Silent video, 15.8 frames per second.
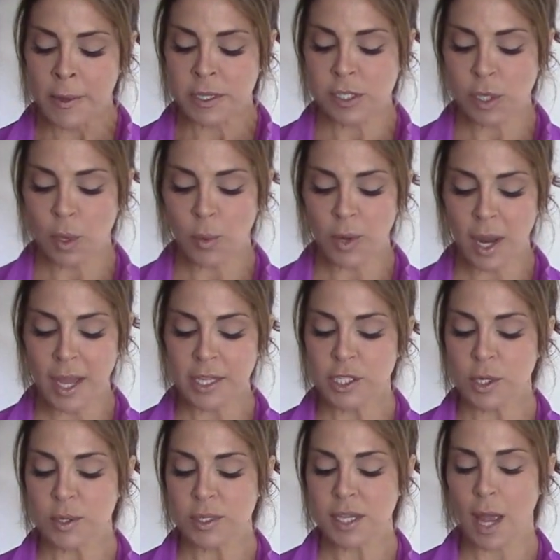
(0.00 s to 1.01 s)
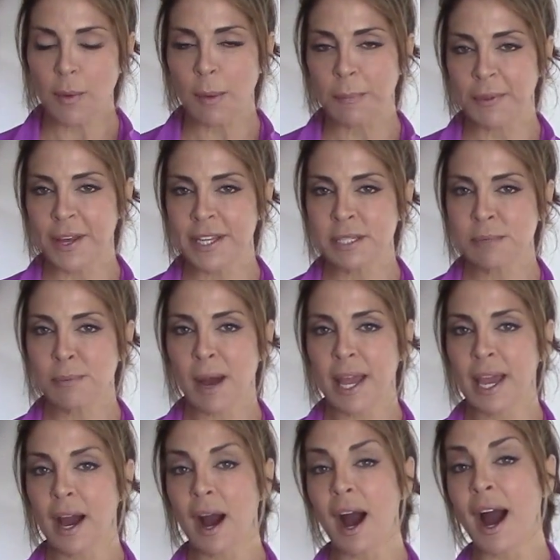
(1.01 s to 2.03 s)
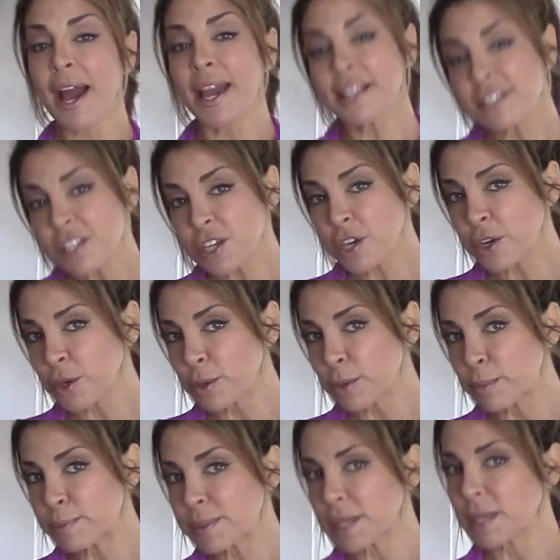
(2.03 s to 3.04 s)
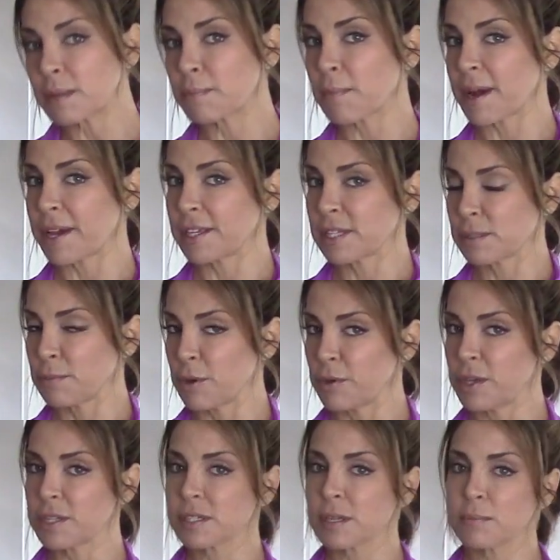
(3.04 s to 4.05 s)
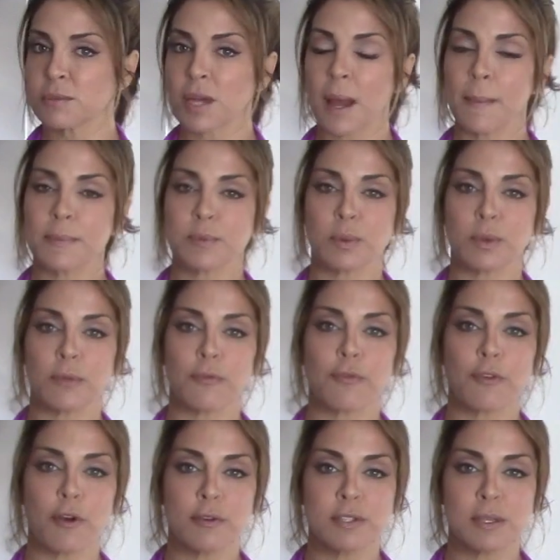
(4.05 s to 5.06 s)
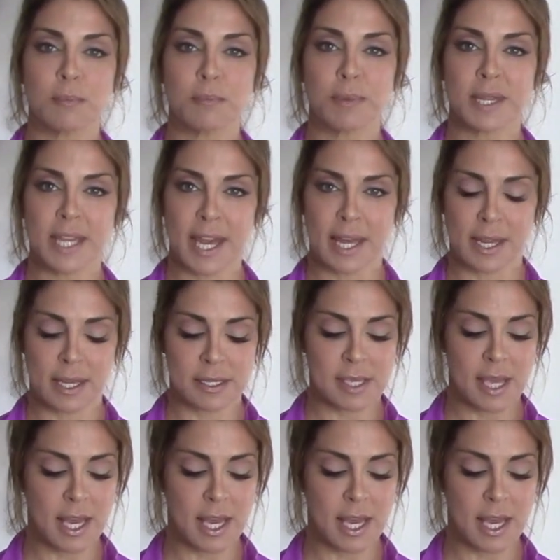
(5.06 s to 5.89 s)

So what I do is I replace my ice cubes in my smoothie sometimes with frozen bananas,